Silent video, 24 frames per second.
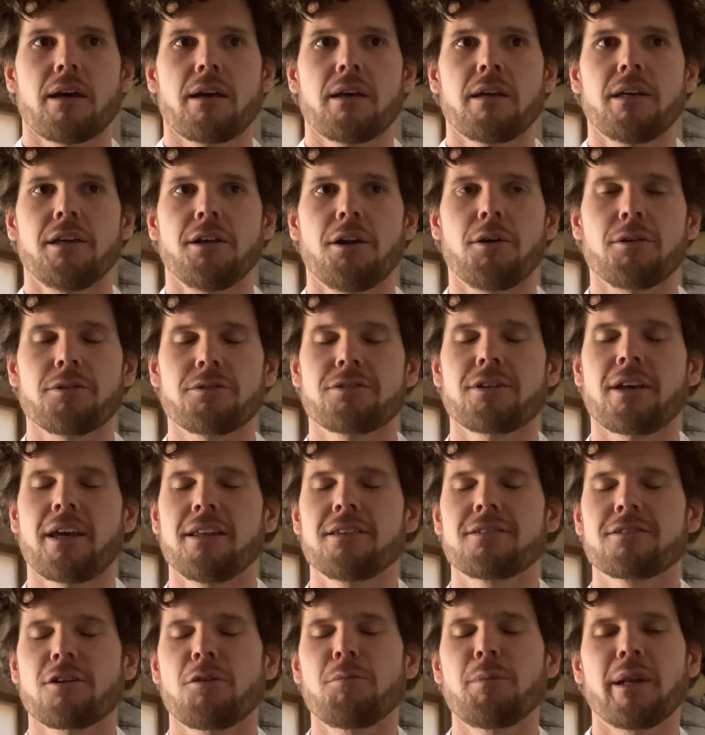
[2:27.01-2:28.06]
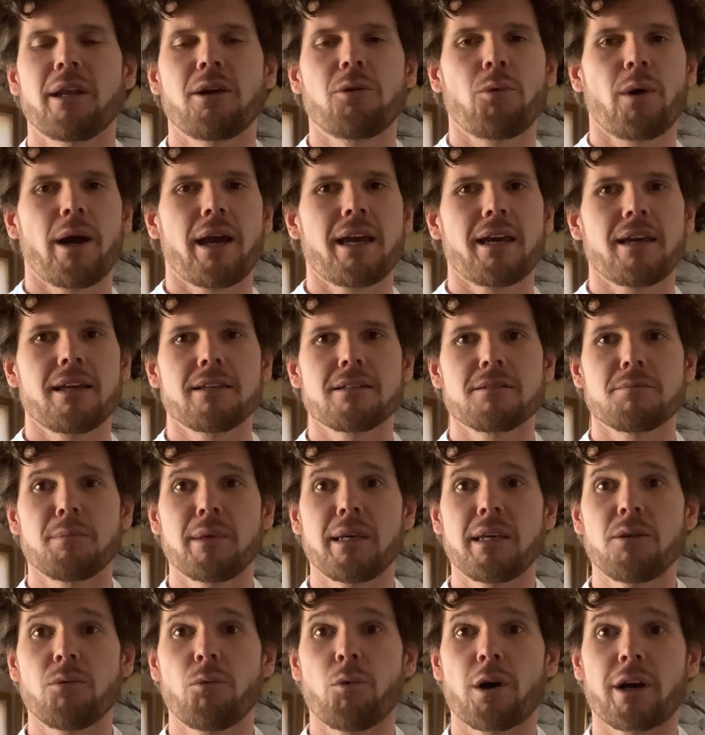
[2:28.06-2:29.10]
you know, in so many ways,
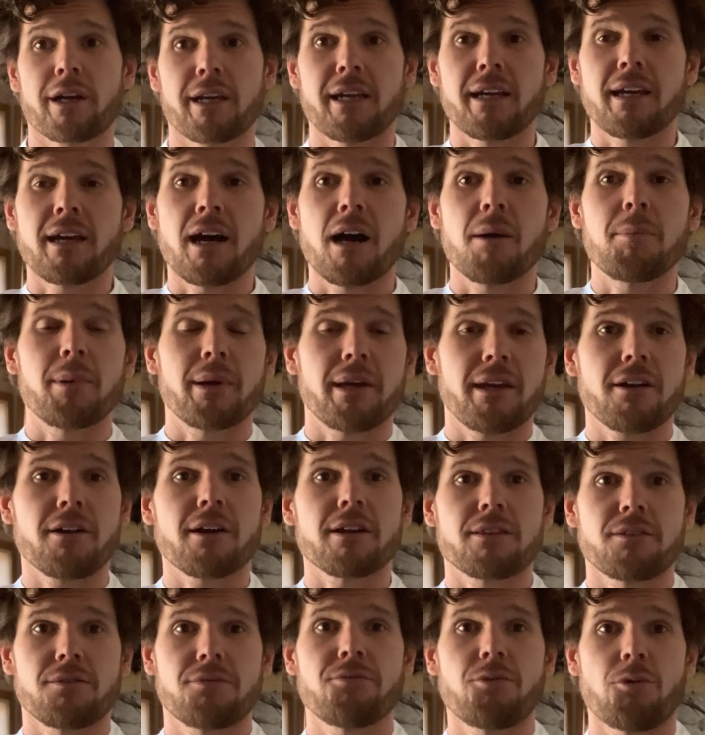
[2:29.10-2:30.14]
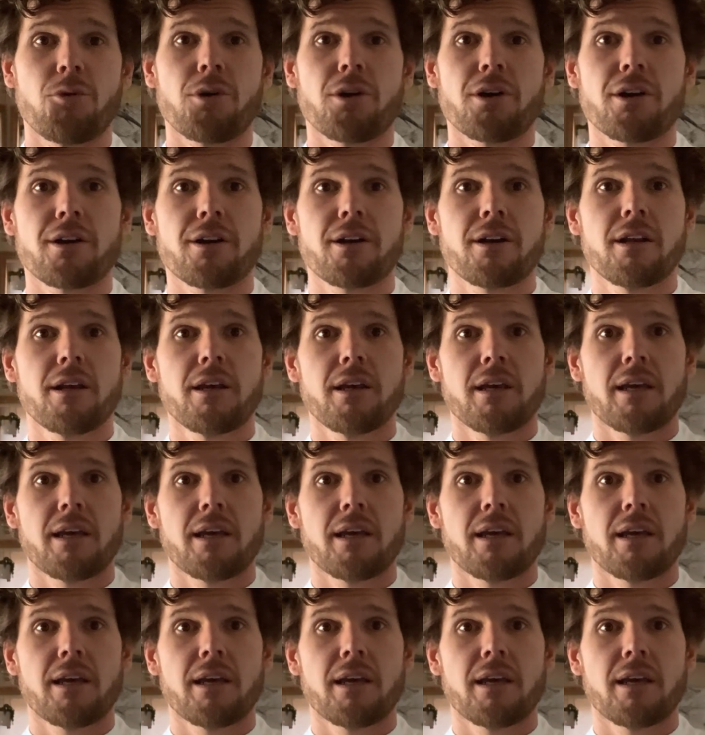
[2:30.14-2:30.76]
me working up here at the fort,